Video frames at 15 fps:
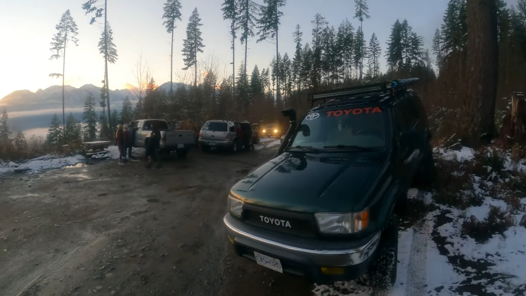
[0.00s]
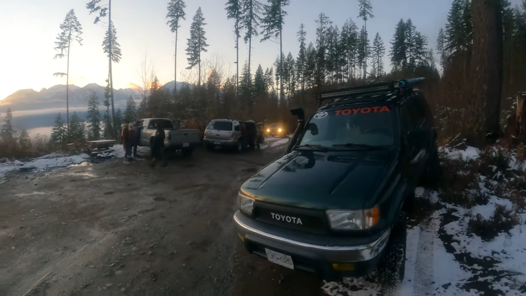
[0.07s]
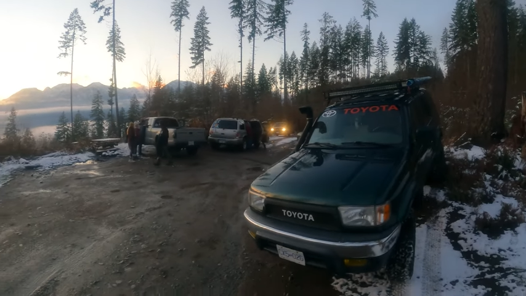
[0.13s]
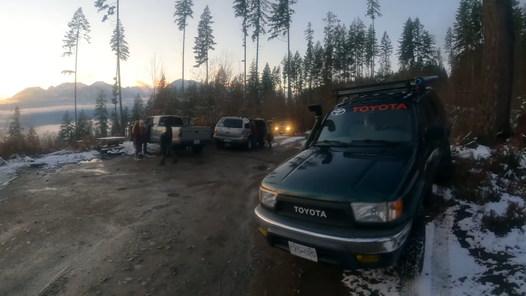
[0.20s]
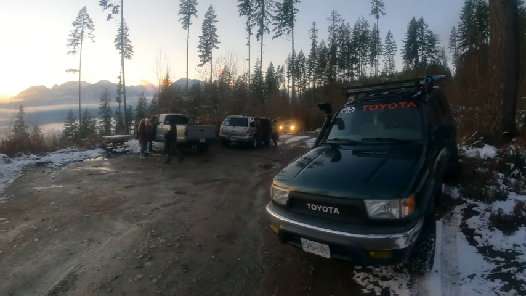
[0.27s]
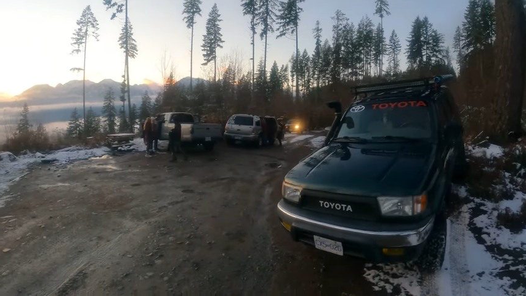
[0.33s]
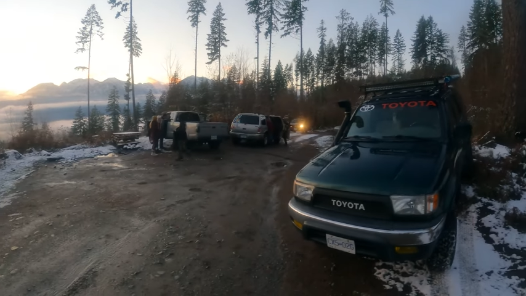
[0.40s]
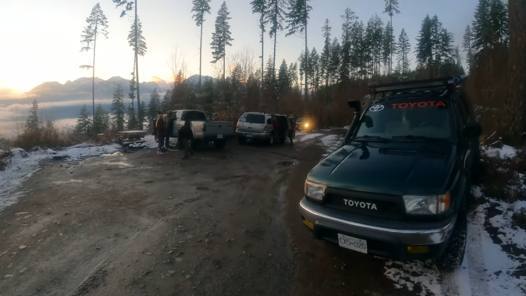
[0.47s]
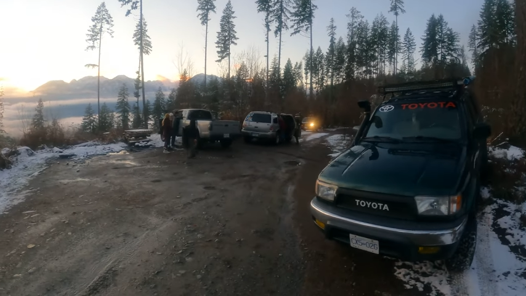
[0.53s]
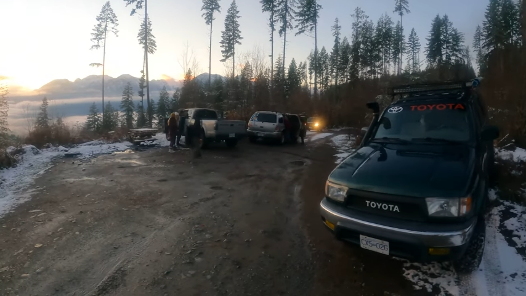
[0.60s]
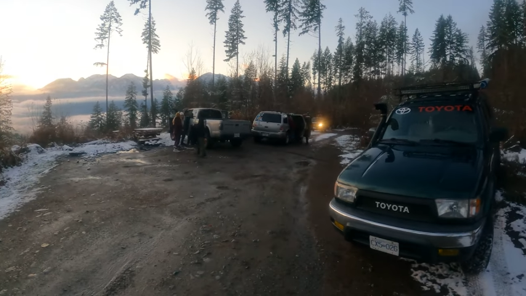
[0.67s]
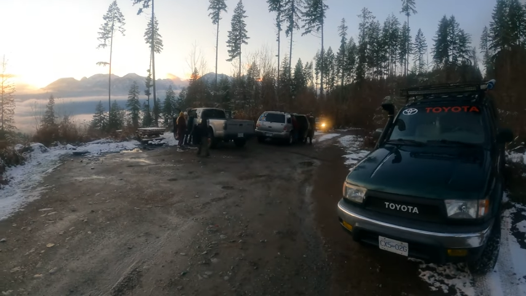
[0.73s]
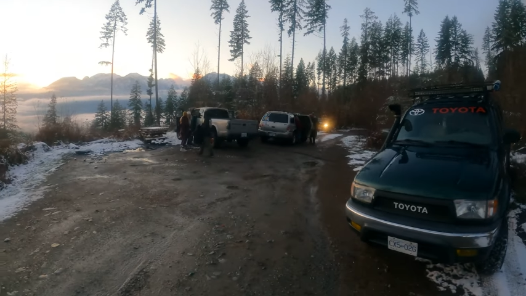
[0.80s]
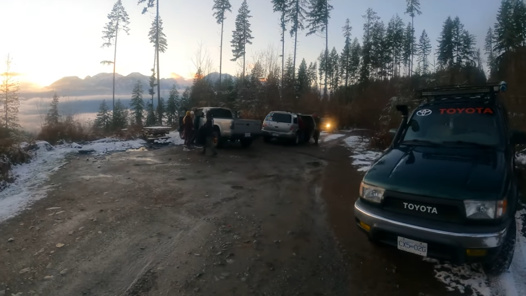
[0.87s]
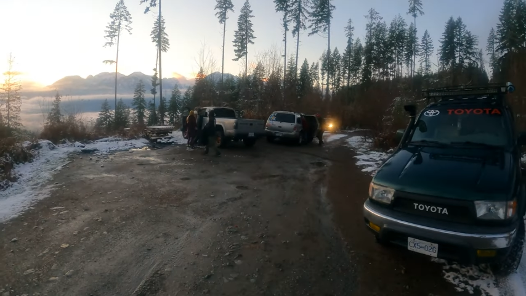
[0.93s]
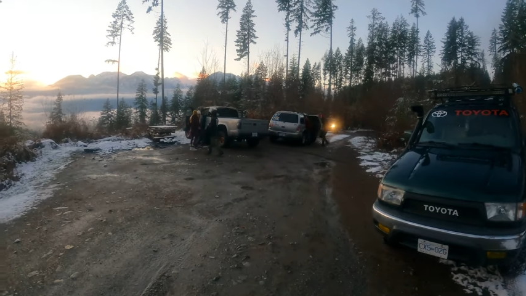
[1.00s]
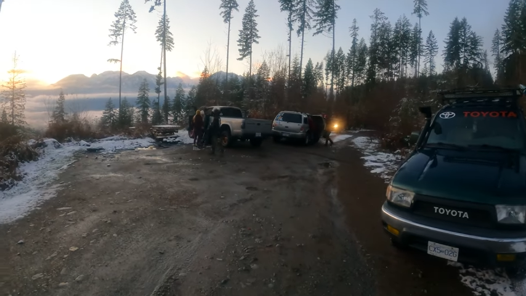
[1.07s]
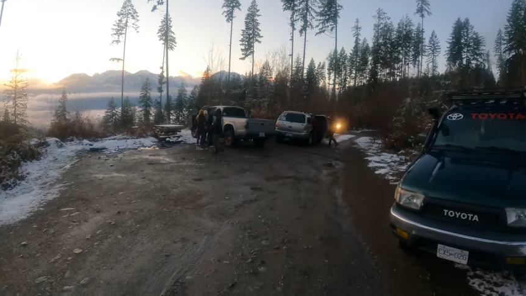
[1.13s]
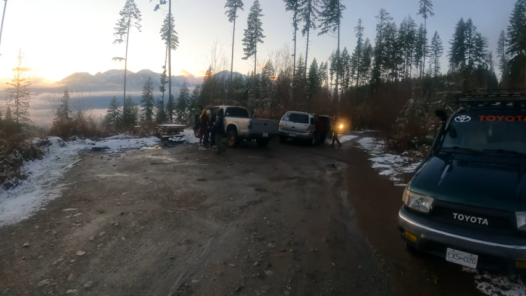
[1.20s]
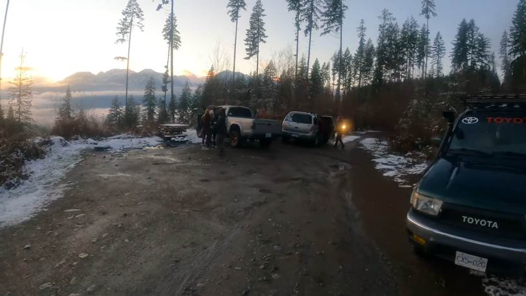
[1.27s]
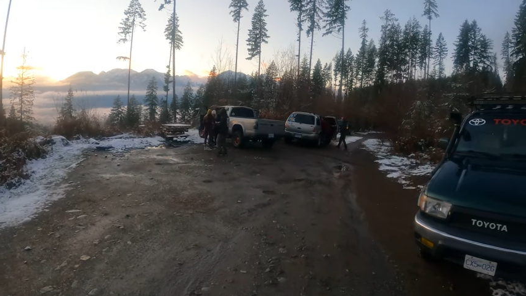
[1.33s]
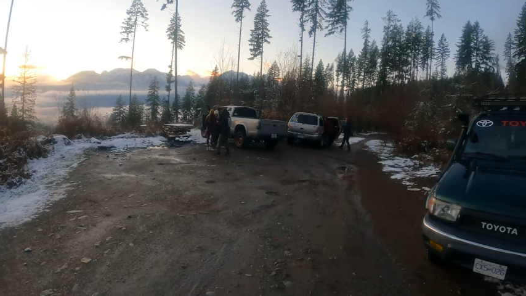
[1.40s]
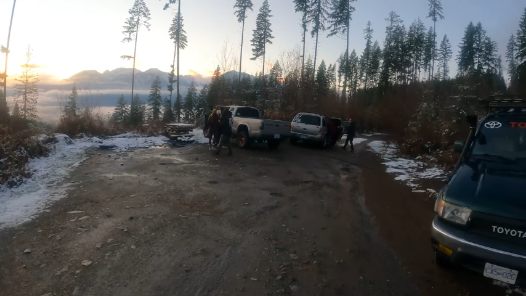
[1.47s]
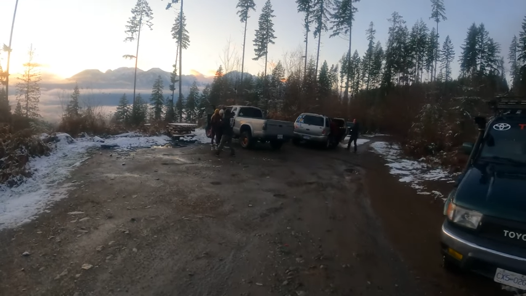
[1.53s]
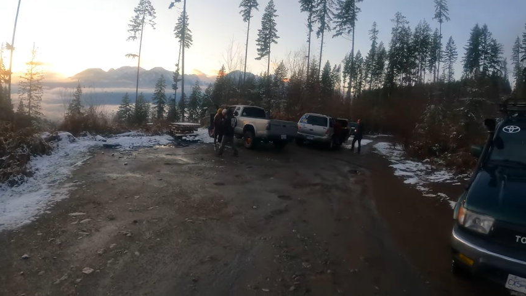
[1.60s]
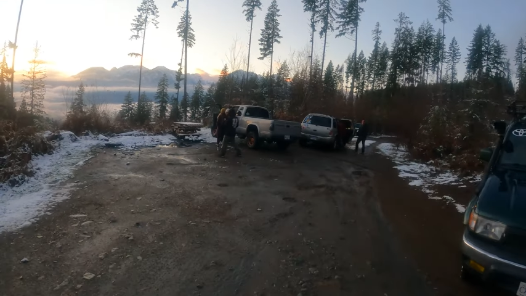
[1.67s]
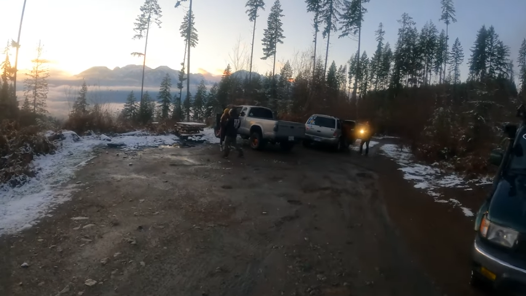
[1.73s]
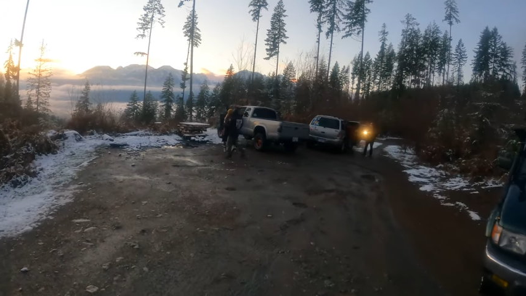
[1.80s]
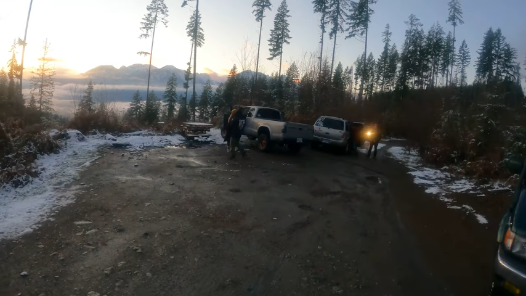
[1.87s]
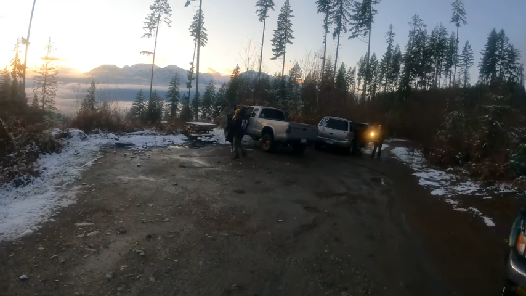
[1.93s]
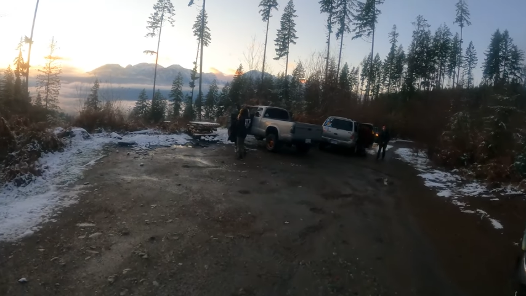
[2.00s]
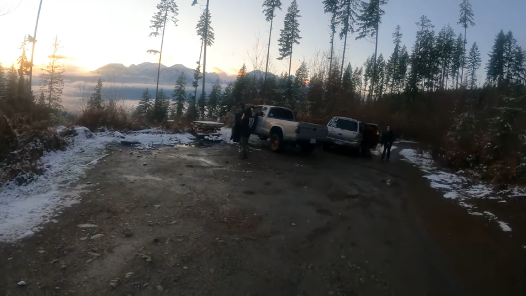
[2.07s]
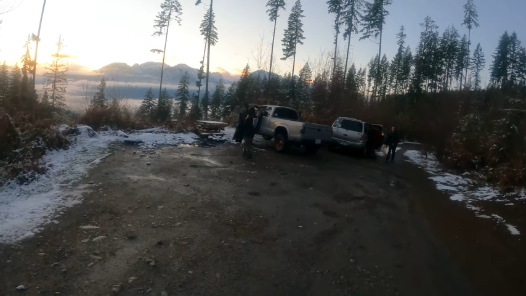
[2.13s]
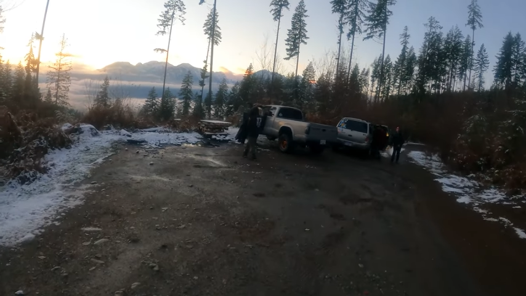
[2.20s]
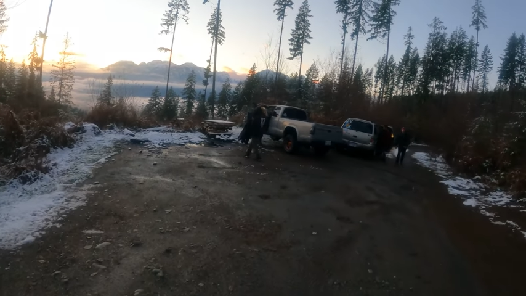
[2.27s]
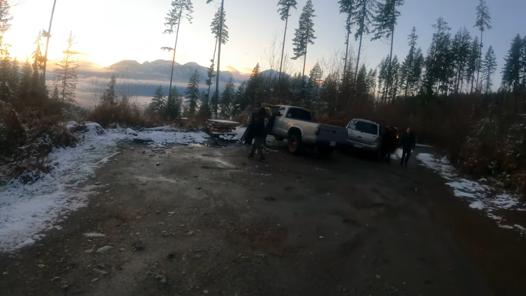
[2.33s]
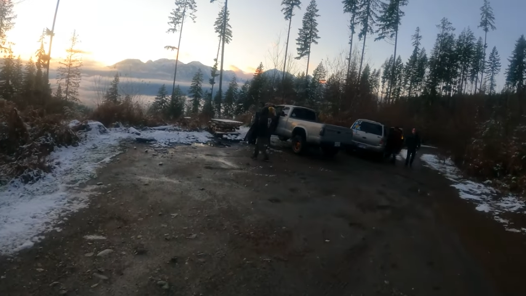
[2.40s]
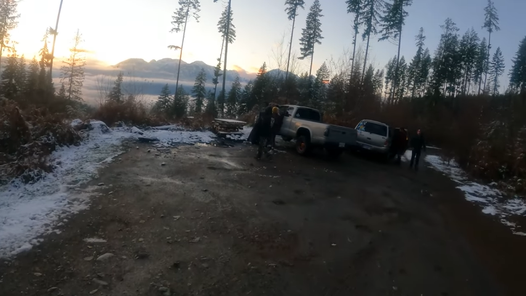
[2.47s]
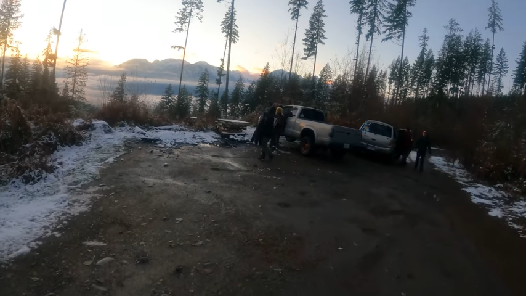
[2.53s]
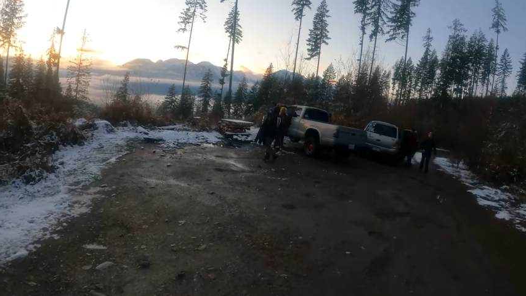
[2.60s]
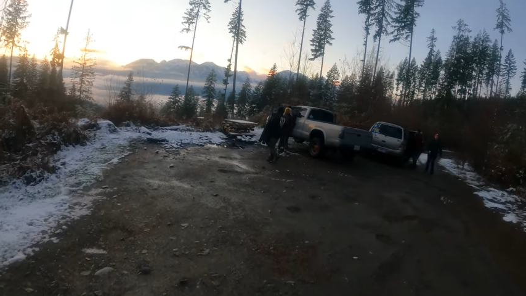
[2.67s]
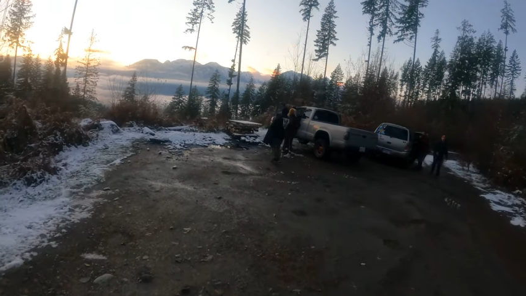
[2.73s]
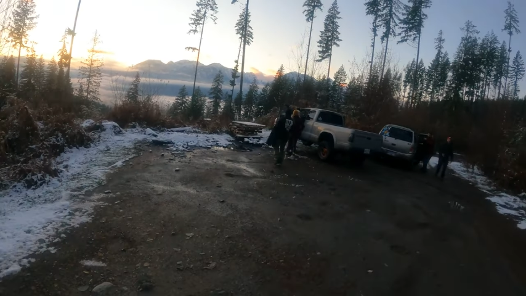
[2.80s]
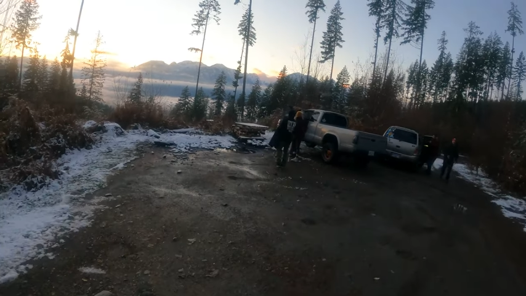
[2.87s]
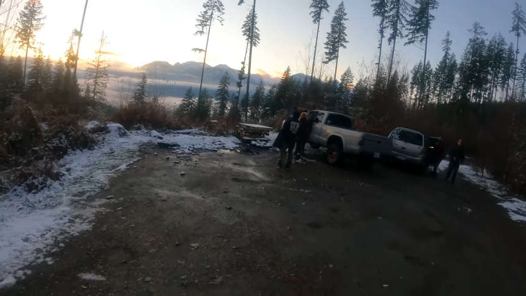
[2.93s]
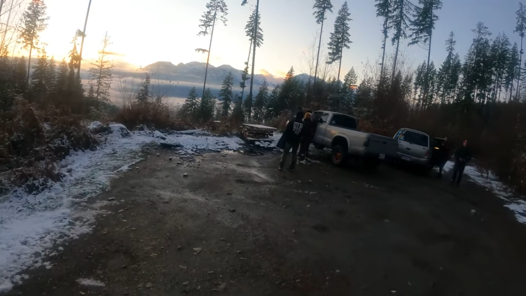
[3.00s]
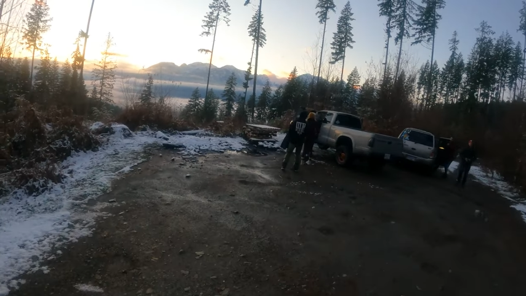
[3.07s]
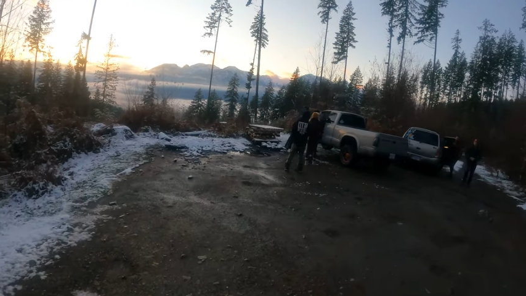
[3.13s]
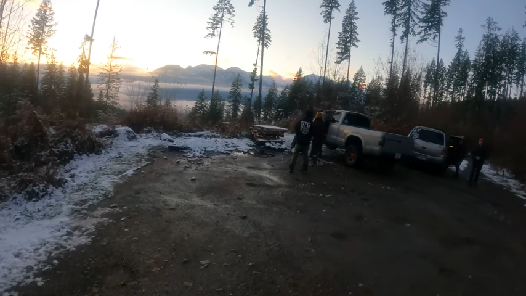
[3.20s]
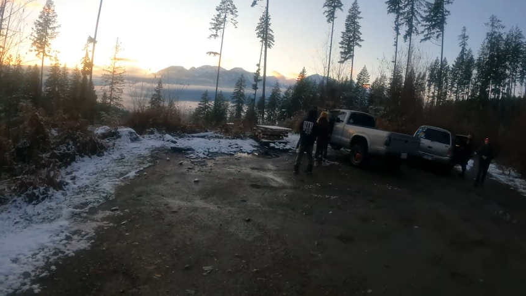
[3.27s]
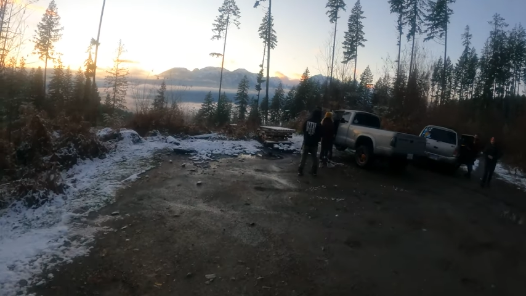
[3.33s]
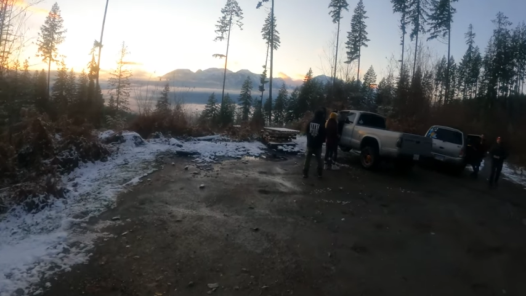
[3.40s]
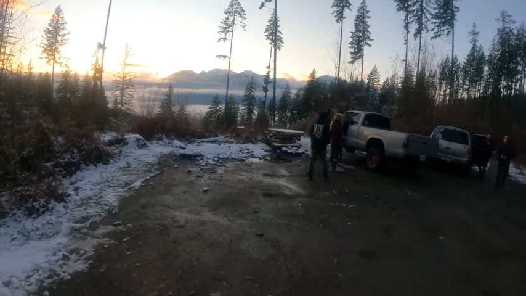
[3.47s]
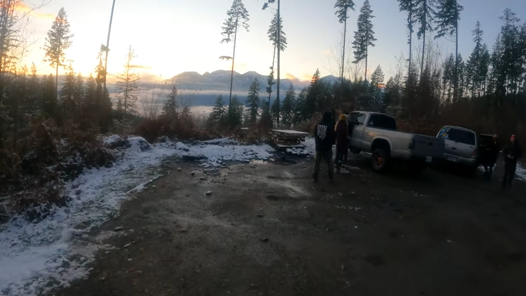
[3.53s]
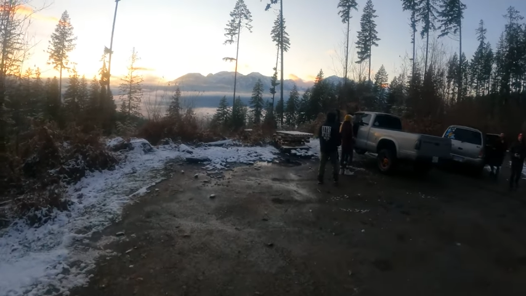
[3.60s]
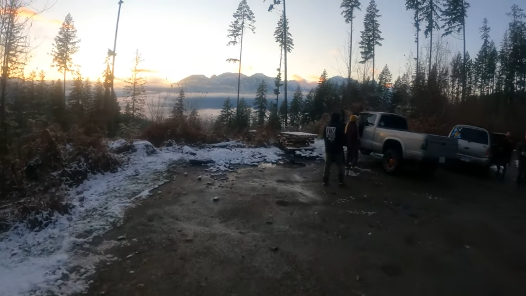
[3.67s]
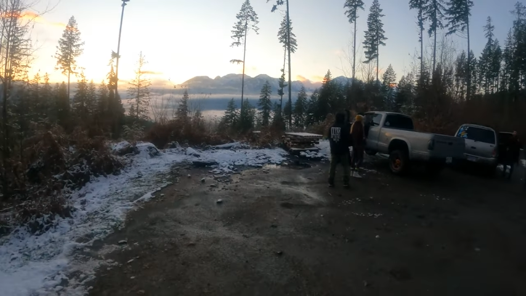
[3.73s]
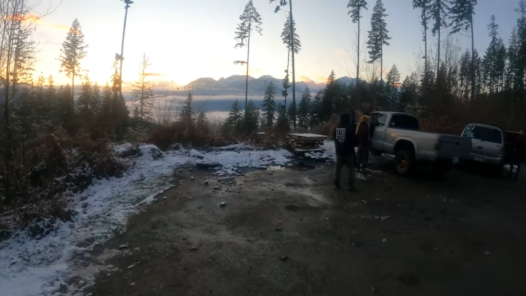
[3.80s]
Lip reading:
[unreadable: no face in view]